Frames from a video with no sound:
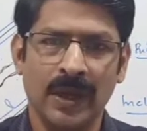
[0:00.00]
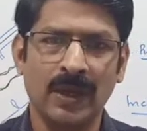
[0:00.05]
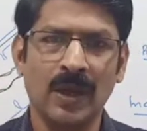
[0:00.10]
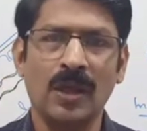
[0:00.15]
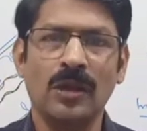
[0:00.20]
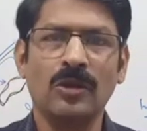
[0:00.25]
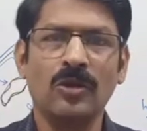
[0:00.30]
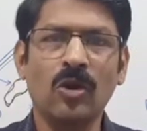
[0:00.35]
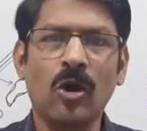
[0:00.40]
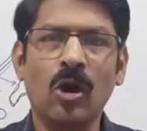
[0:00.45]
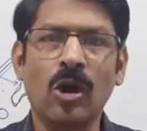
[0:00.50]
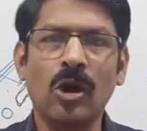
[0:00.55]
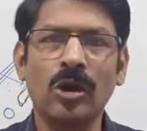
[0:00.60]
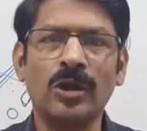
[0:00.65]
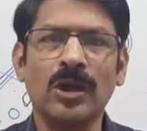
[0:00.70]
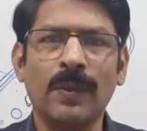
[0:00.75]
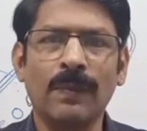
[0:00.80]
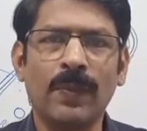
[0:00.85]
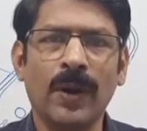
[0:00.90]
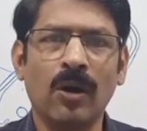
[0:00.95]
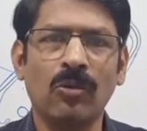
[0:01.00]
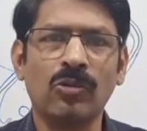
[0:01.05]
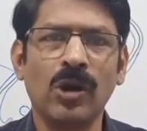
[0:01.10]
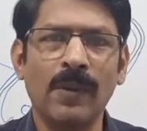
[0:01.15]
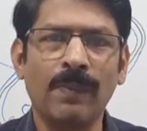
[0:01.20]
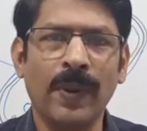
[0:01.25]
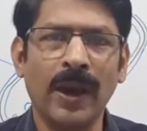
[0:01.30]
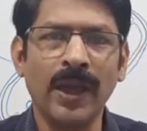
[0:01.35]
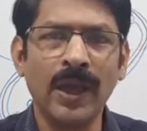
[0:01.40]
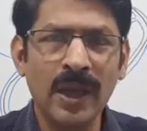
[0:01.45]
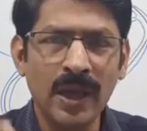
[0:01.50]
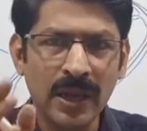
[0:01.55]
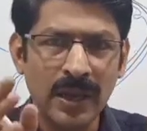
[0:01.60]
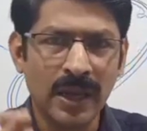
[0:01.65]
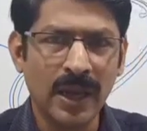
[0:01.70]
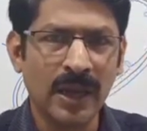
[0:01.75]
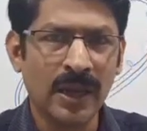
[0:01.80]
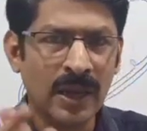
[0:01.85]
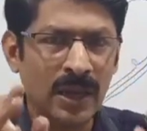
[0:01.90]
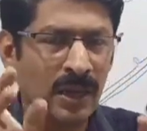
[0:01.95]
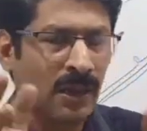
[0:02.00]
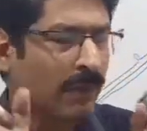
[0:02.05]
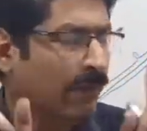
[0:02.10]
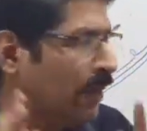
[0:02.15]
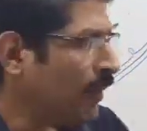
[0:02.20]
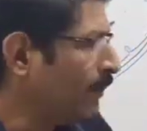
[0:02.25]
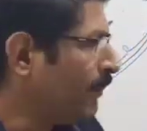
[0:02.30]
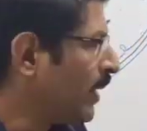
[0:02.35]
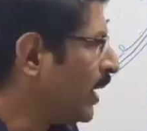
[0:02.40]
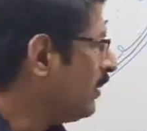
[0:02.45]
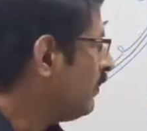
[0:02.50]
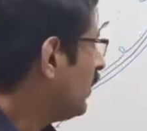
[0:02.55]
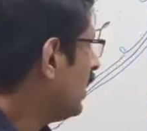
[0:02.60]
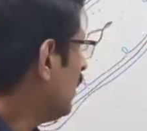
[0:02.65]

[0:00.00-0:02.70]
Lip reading: It is not bounded by any membrane.